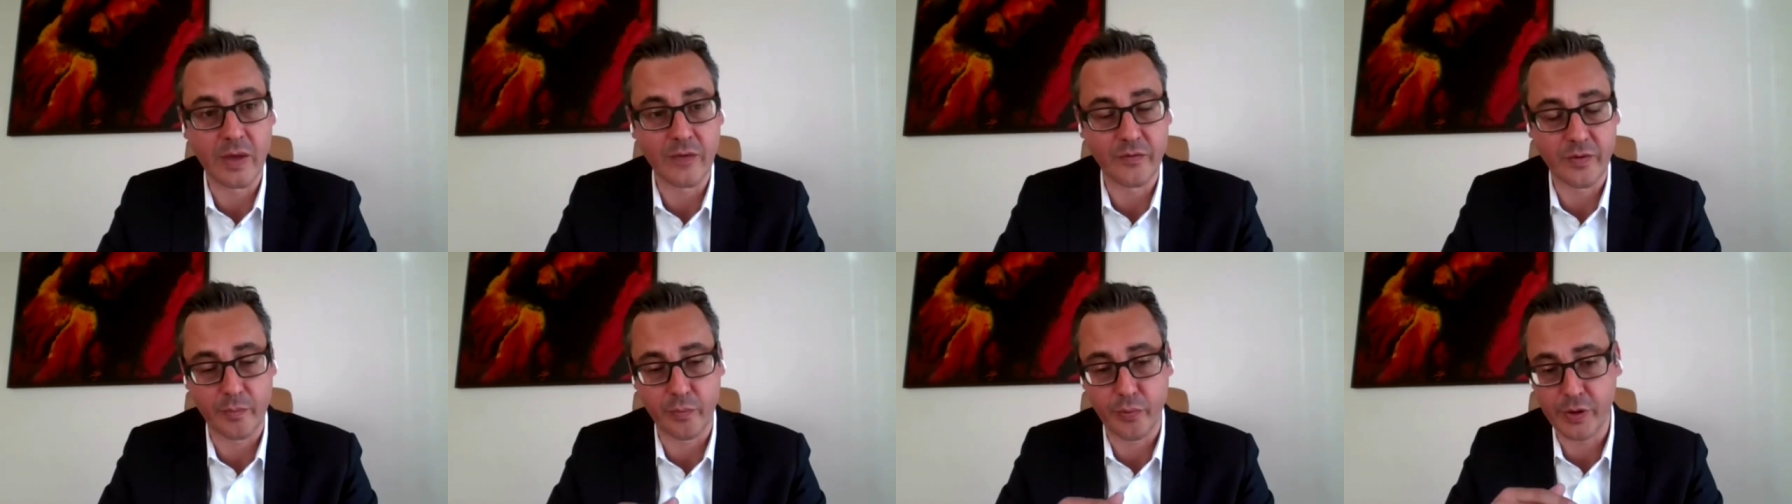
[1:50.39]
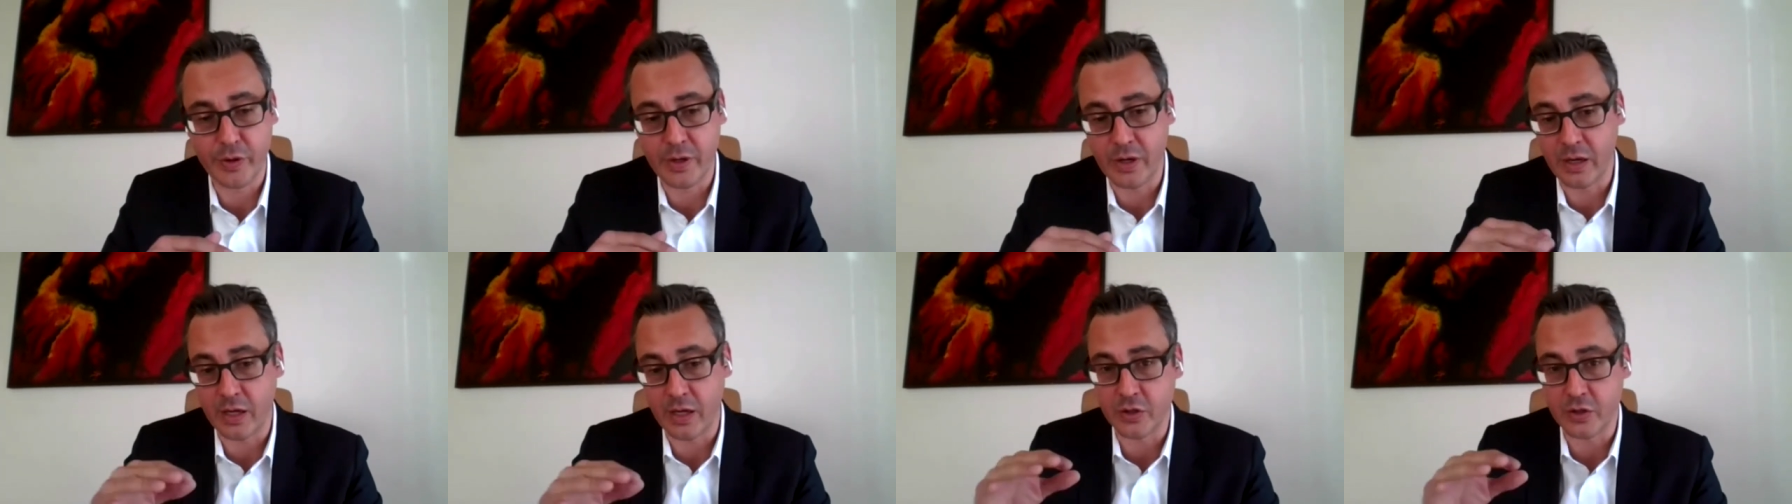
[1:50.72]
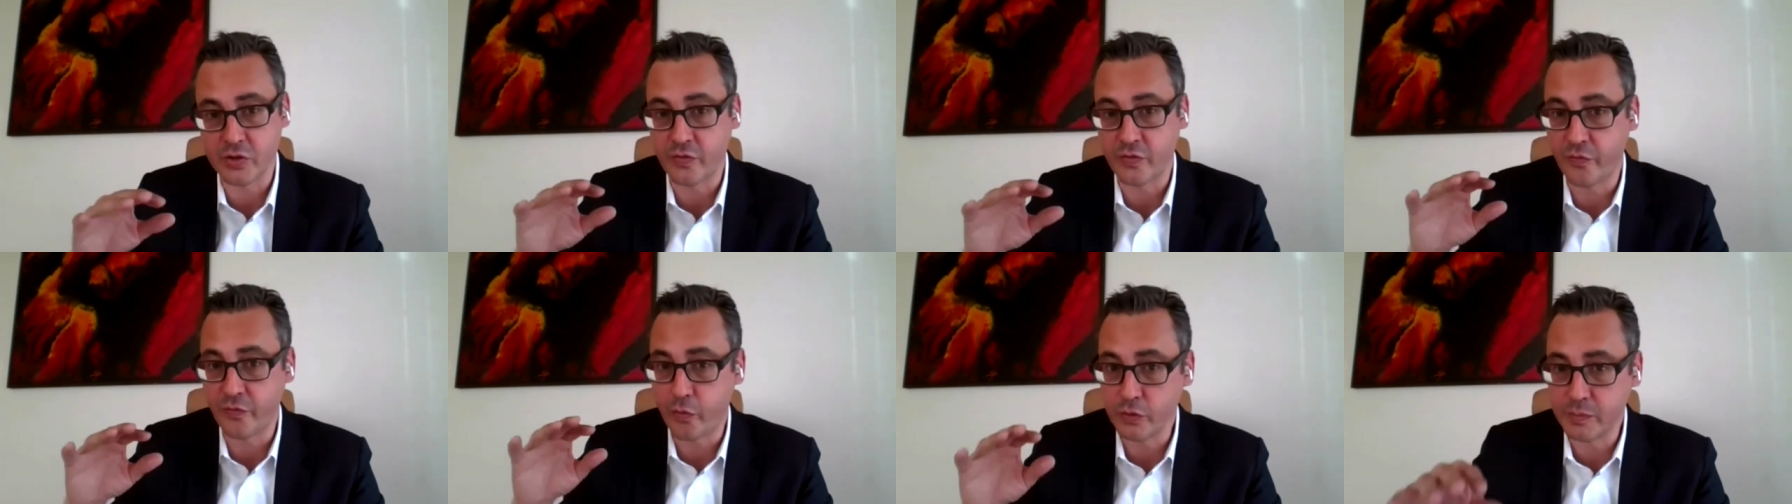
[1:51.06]
we have a pretty
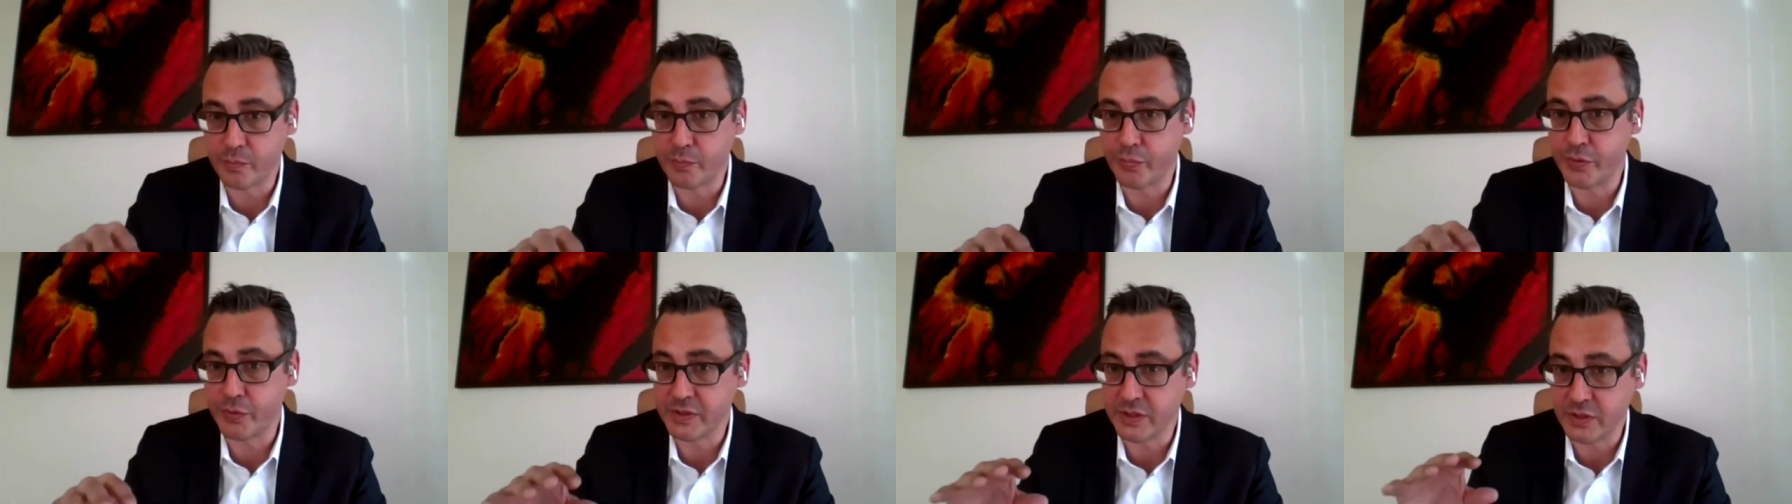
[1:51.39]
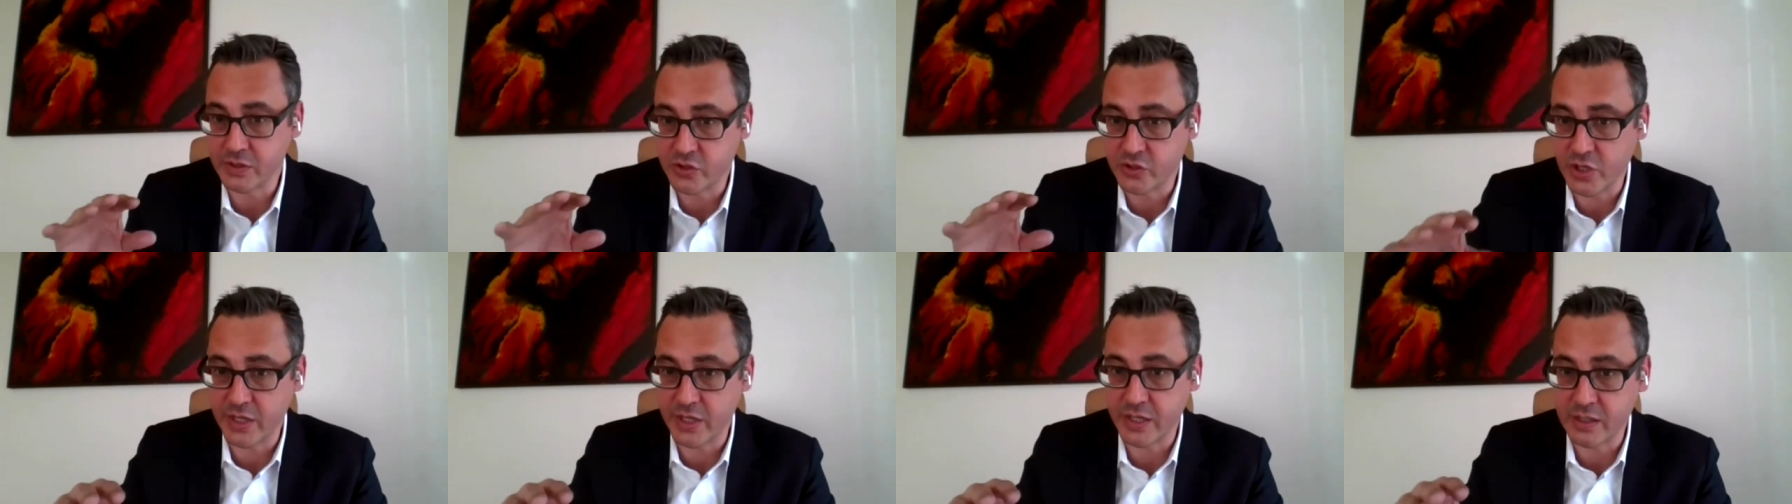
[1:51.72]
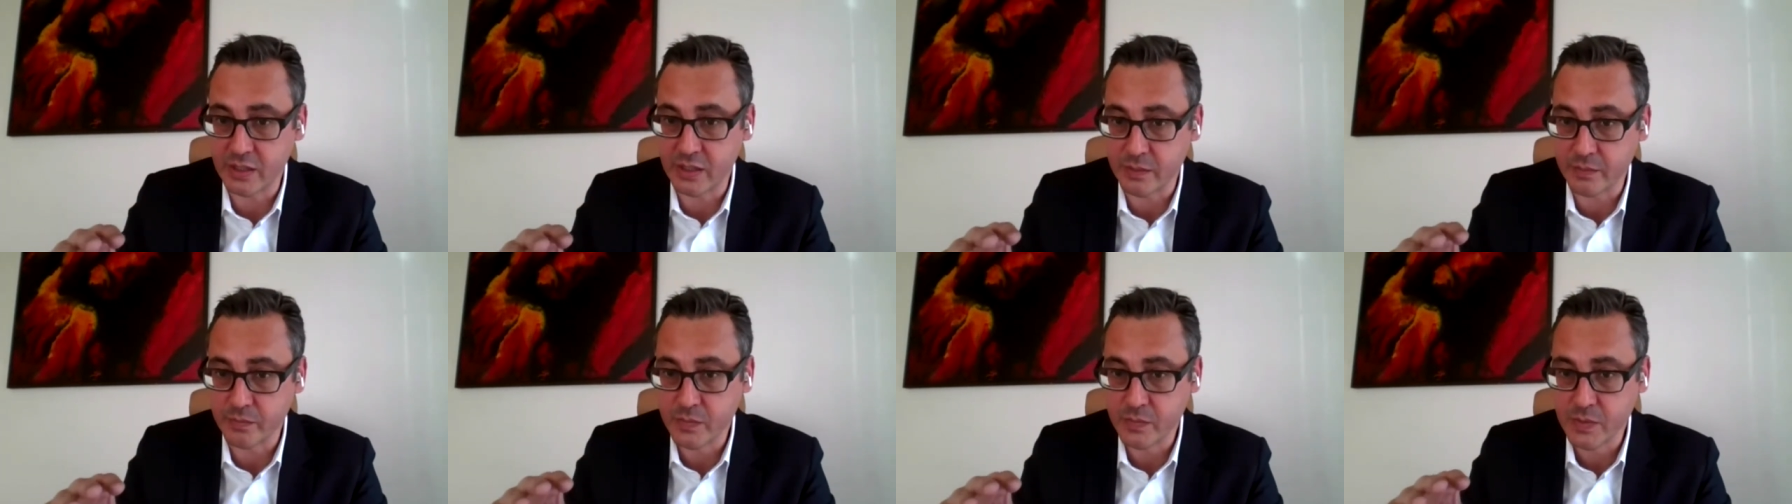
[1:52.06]
large footprint in
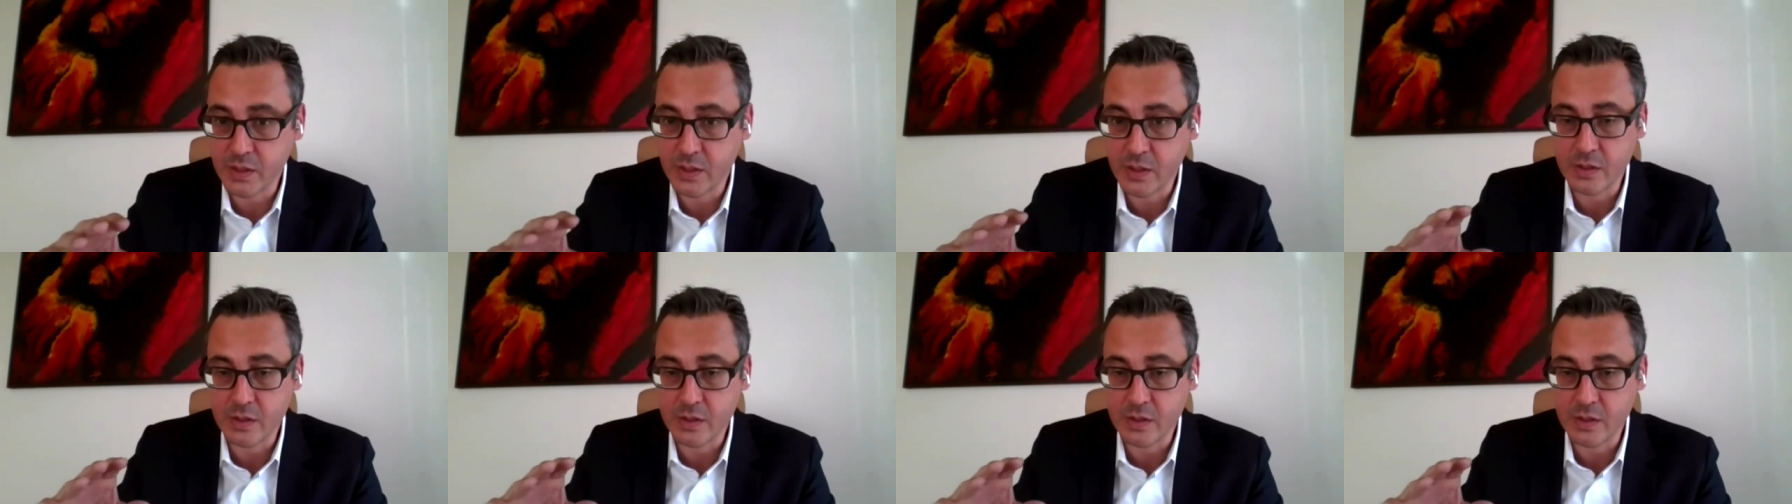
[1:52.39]
China.